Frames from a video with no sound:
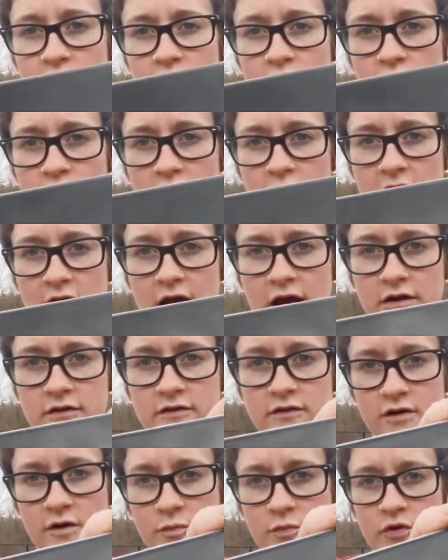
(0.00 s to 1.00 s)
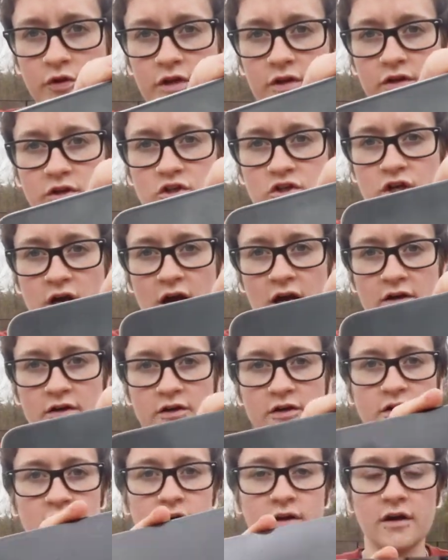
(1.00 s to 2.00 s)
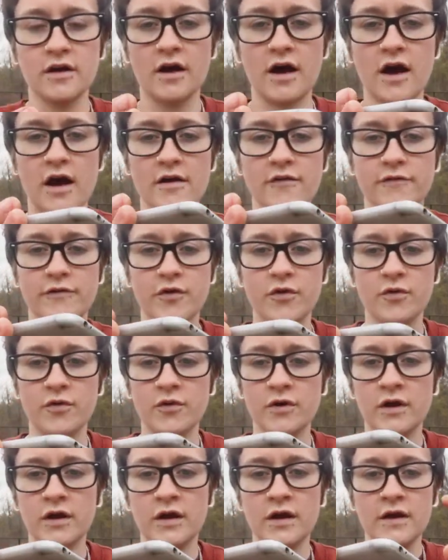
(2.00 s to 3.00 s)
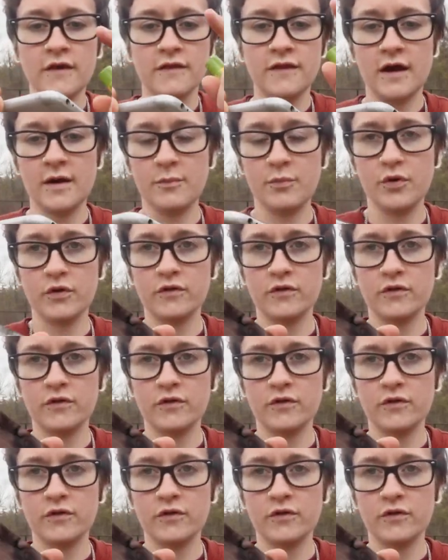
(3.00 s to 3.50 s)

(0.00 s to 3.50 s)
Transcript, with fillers: the cracked, completely shattered iPhone that